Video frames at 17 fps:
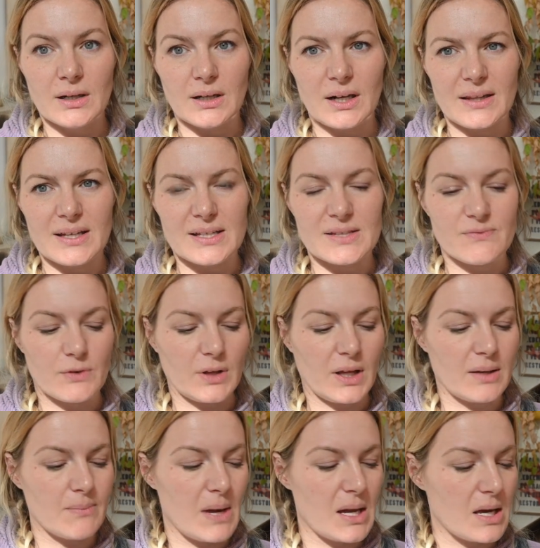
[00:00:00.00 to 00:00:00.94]
I think it's for
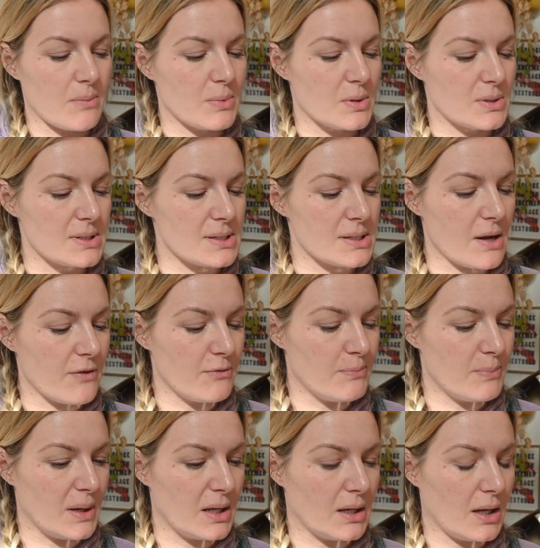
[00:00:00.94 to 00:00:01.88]
like makeup and stuff,
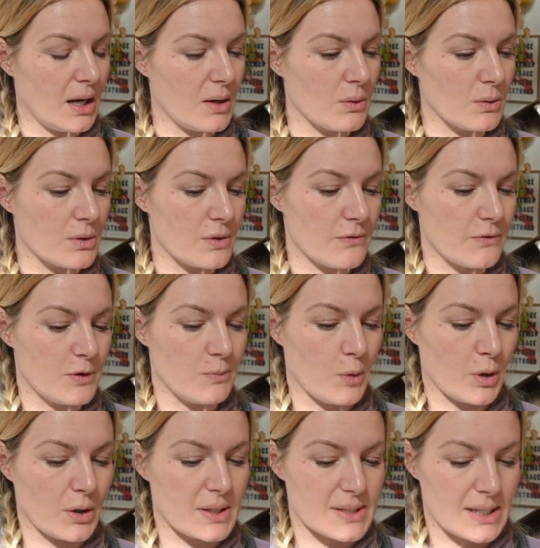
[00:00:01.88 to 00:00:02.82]
but I ordered a few
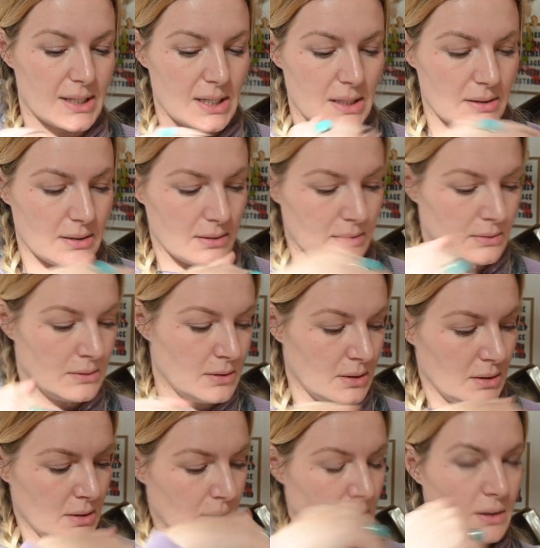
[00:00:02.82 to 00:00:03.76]
more because I need
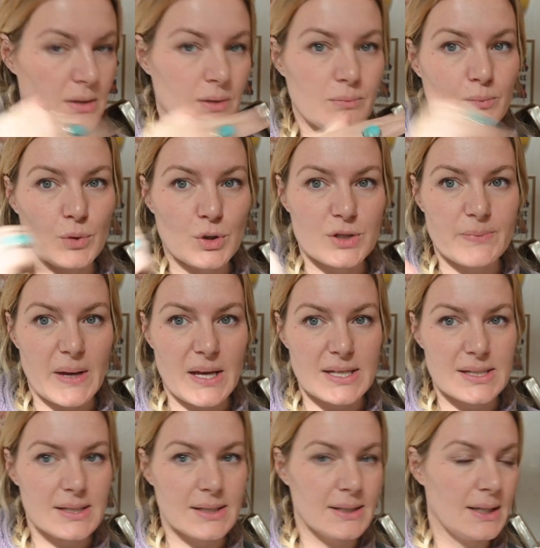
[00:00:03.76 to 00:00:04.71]
more
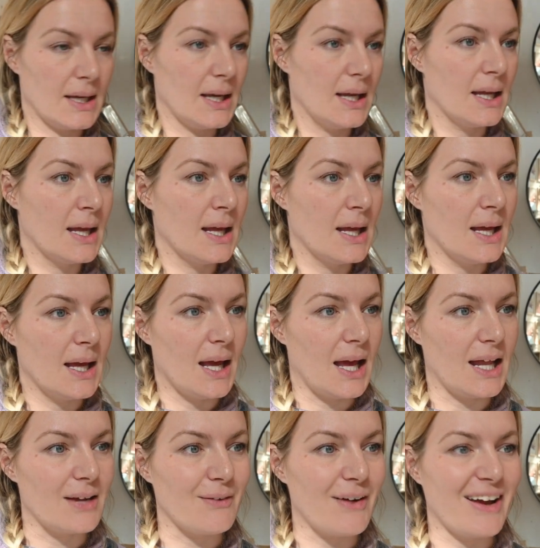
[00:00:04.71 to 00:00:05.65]
space.
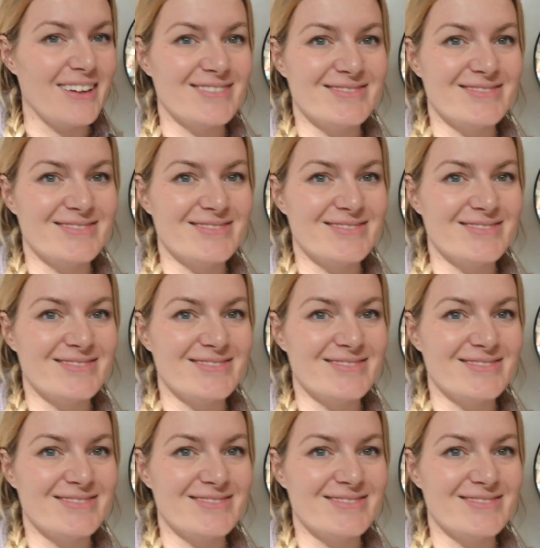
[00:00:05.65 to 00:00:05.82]
Anyway.